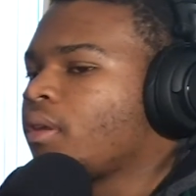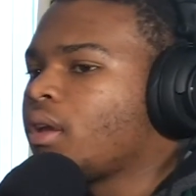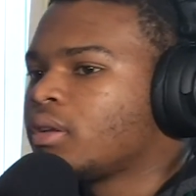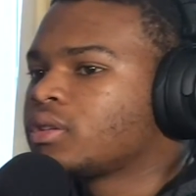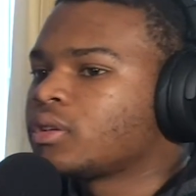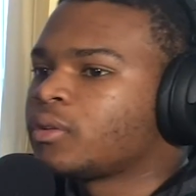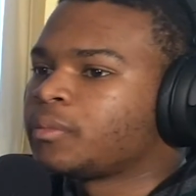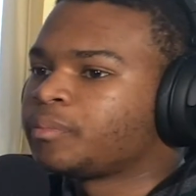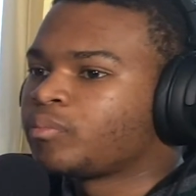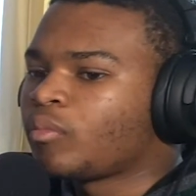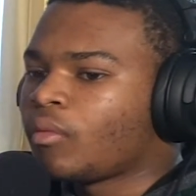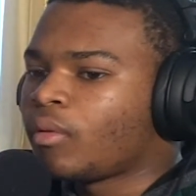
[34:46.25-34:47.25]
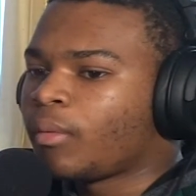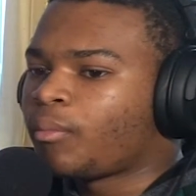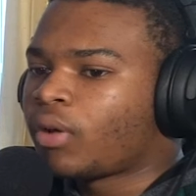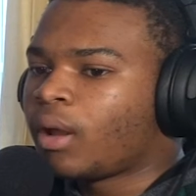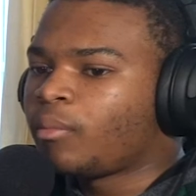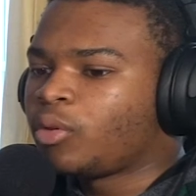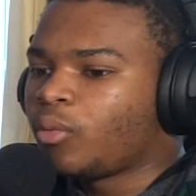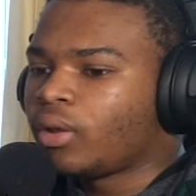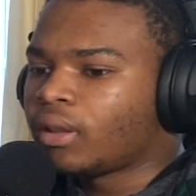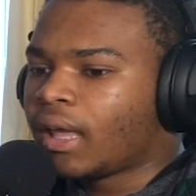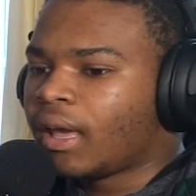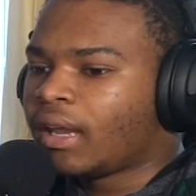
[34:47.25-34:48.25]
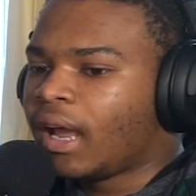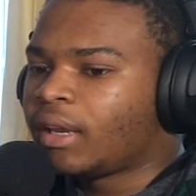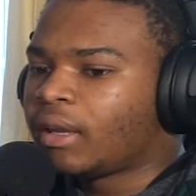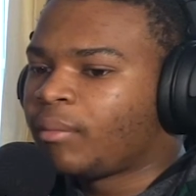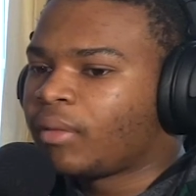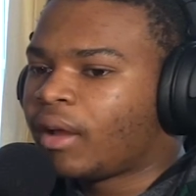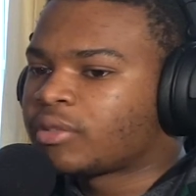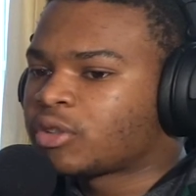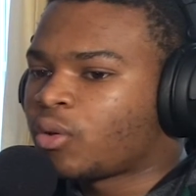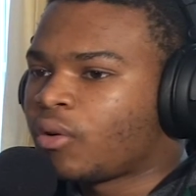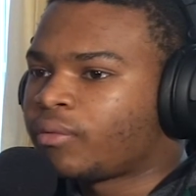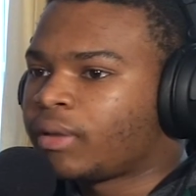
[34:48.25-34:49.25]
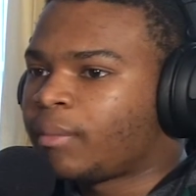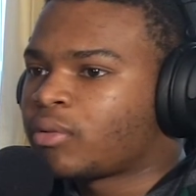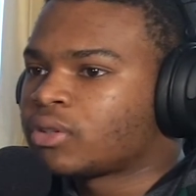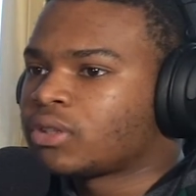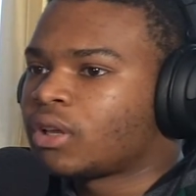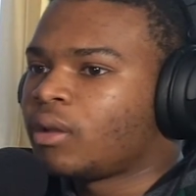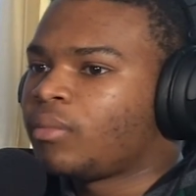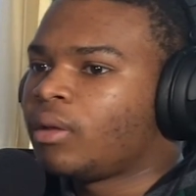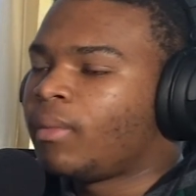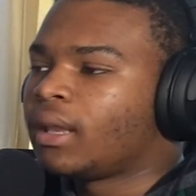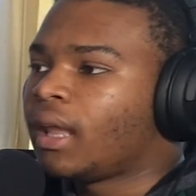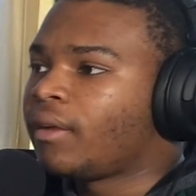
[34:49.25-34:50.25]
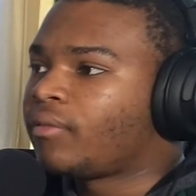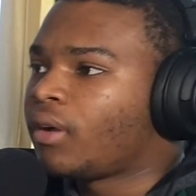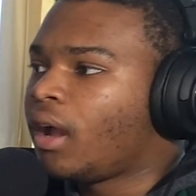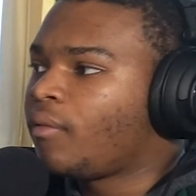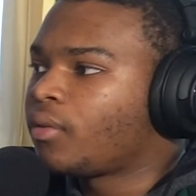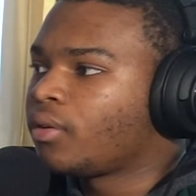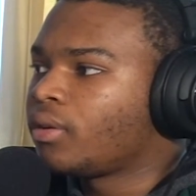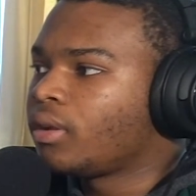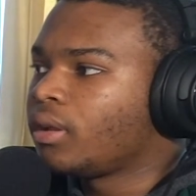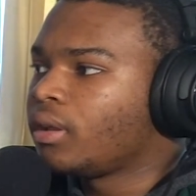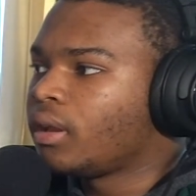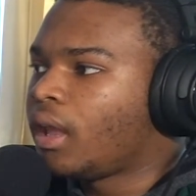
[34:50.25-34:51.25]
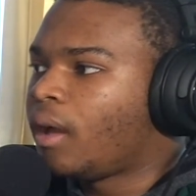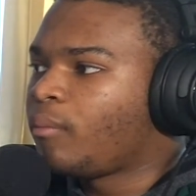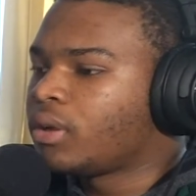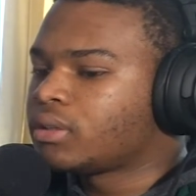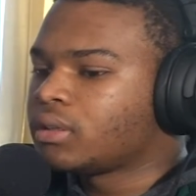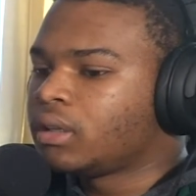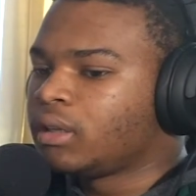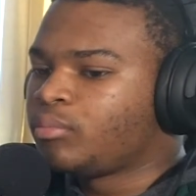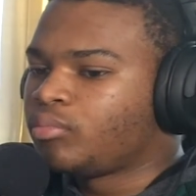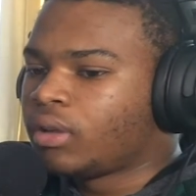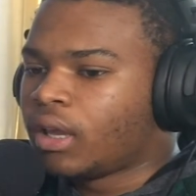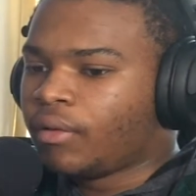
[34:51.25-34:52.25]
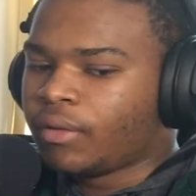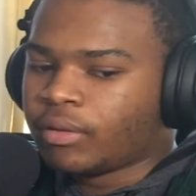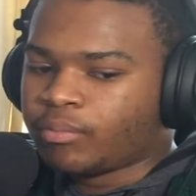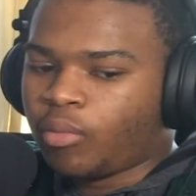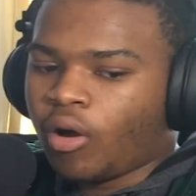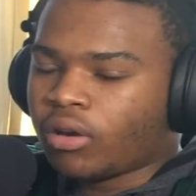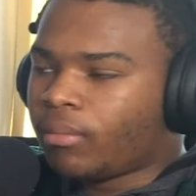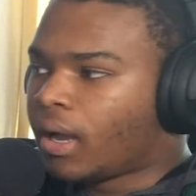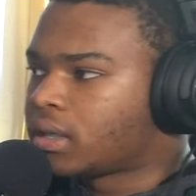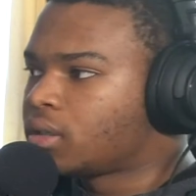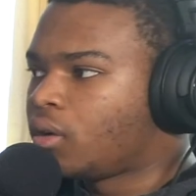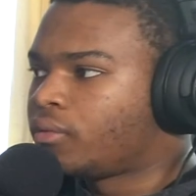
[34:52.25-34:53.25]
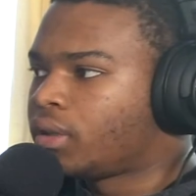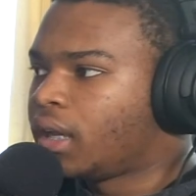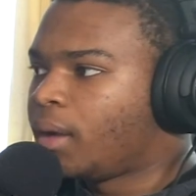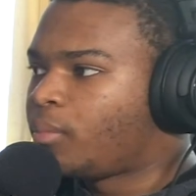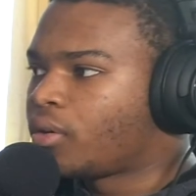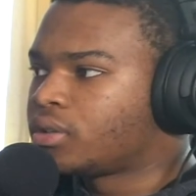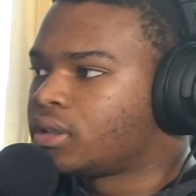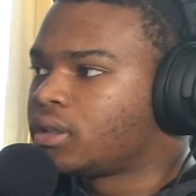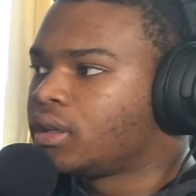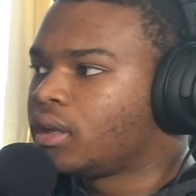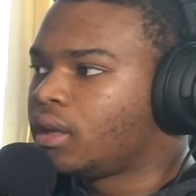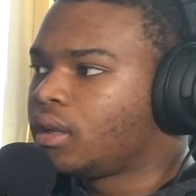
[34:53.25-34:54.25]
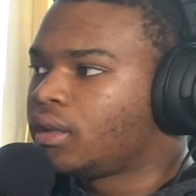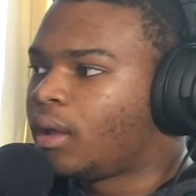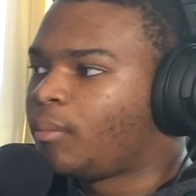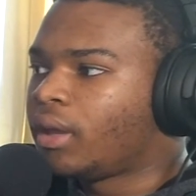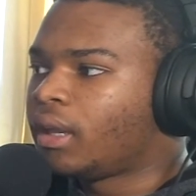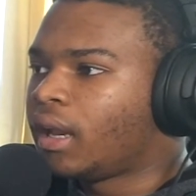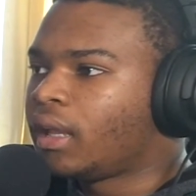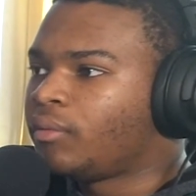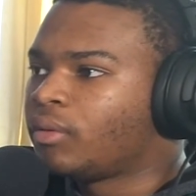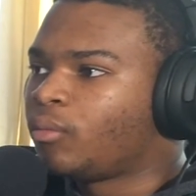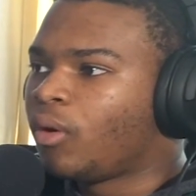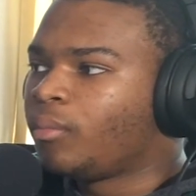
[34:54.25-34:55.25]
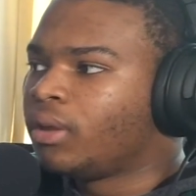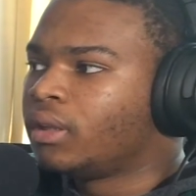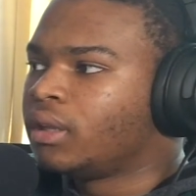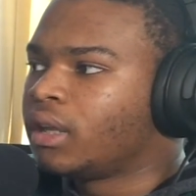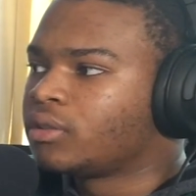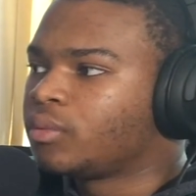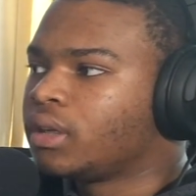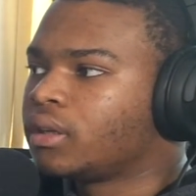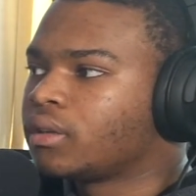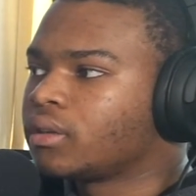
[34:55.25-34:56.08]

And so when I'm doing that, and I'm not sure if that person is going to be in my life forever, I'm basically giving part of myself to that person that may not even want me the next week.